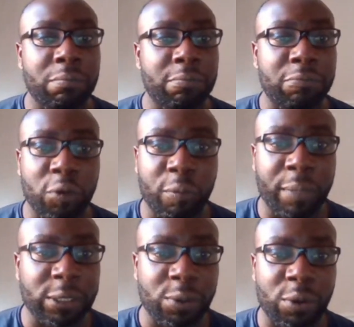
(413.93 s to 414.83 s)

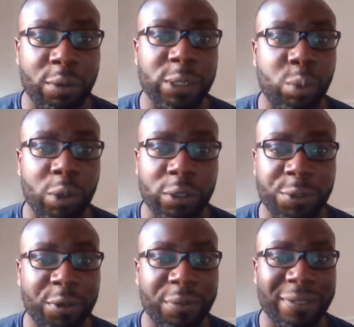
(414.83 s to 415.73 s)
European tournaments, world
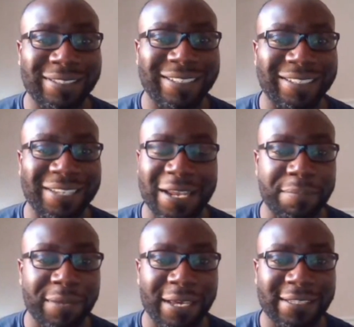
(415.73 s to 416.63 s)
tournaments, the
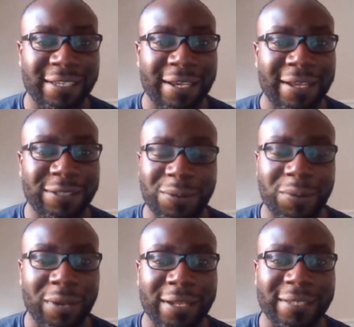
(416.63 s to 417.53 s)
Olympics, to know
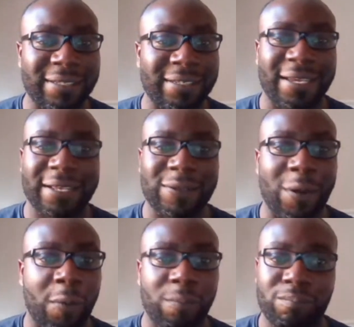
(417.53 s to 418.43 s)
that this kid's got
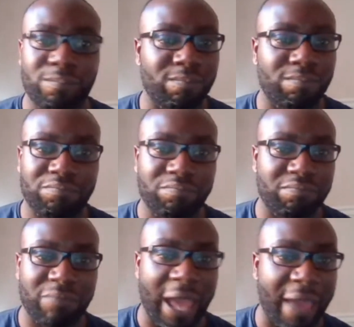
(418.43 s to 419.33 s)

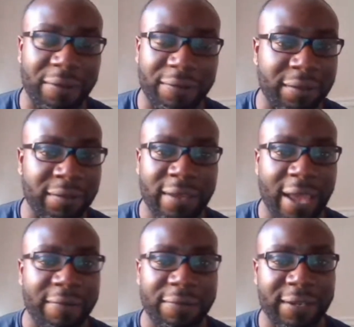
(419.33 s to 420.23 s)
everything
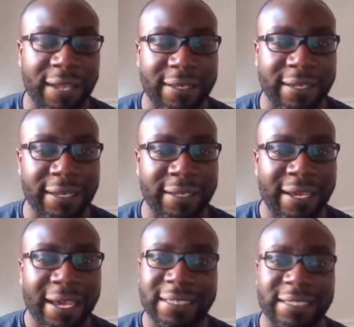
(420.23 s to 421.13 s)
that you need.
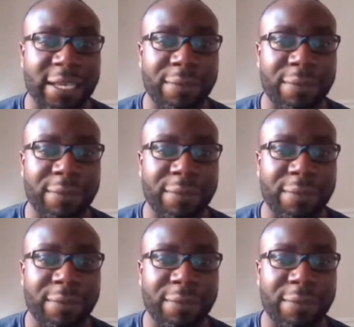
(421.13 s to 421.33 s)
It's the same